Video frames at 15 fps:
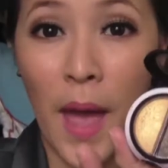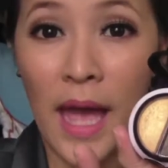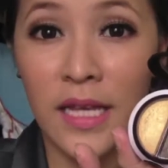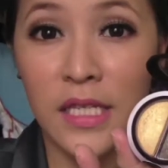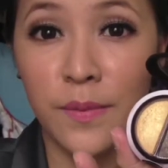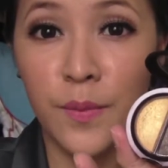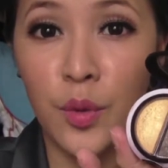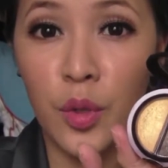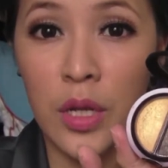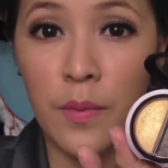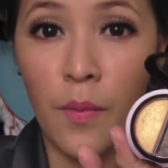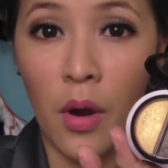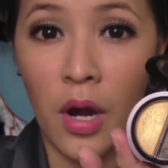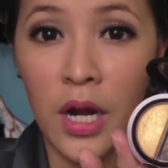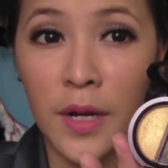Max Beauty
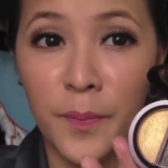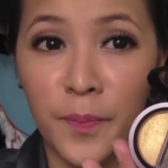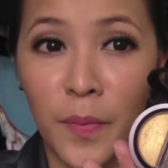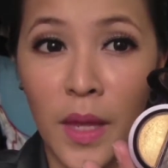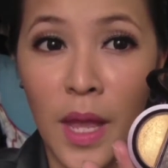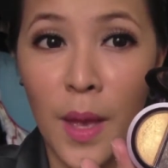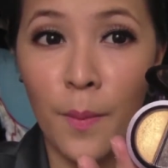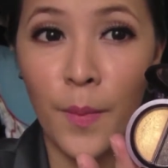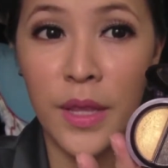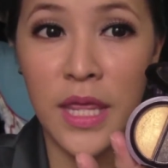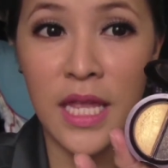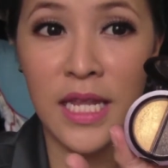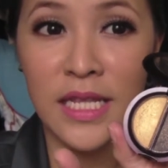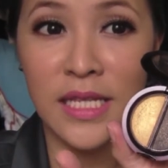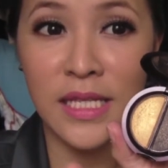Mark, but
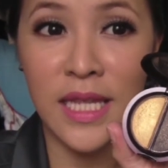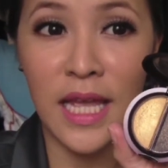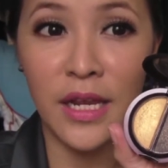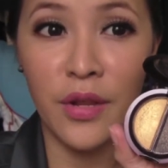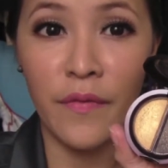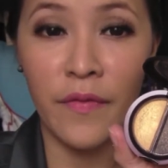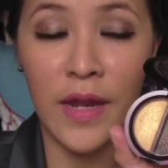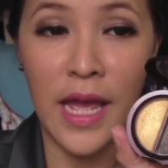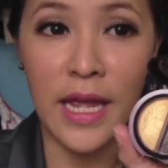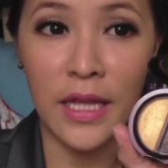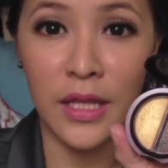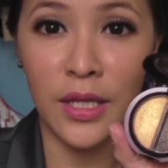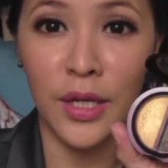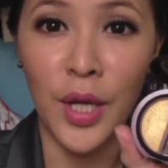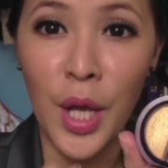then instead of
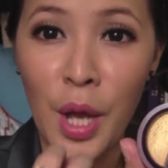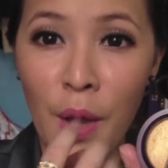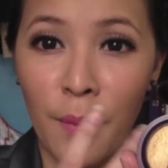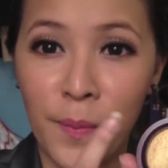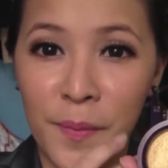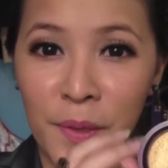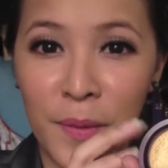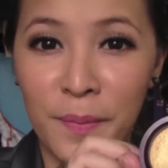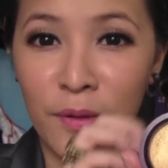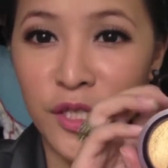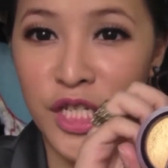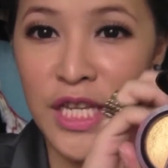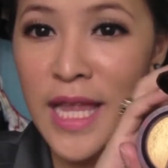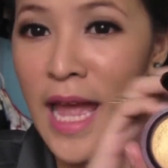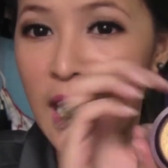like the purple
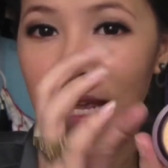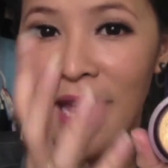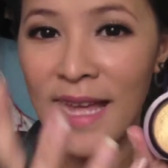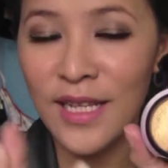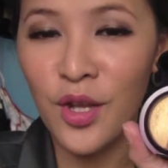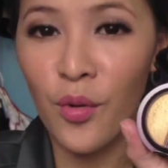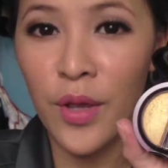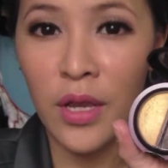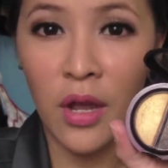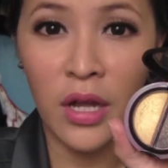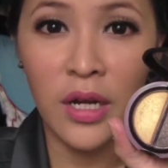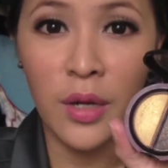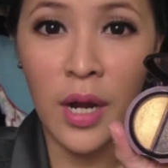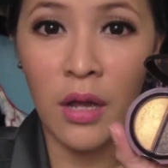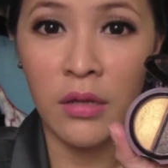shenanigan going
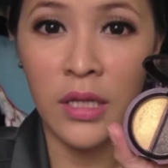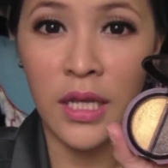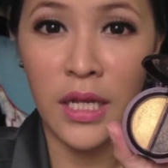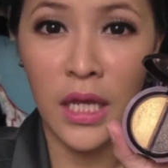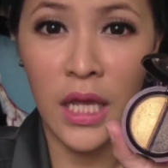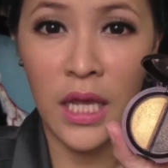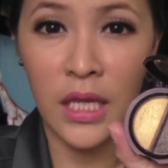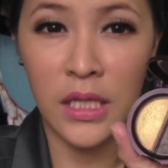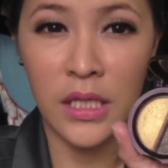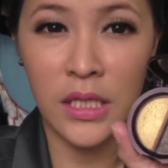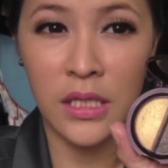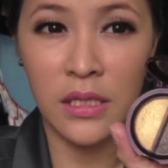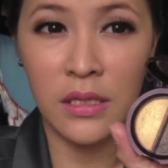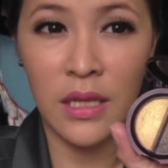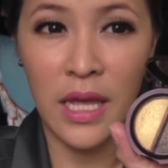on around it,
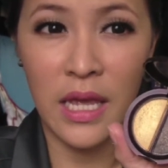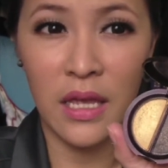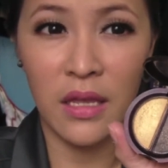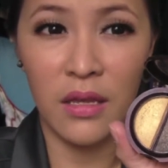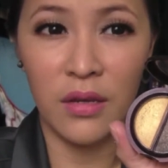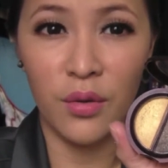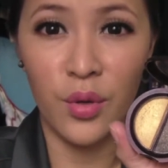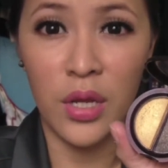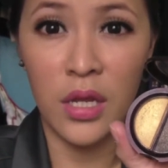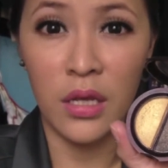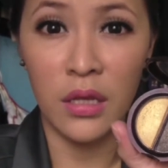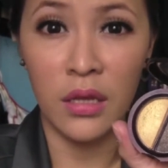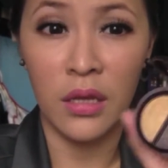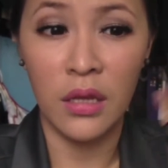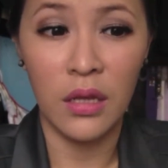it's like green,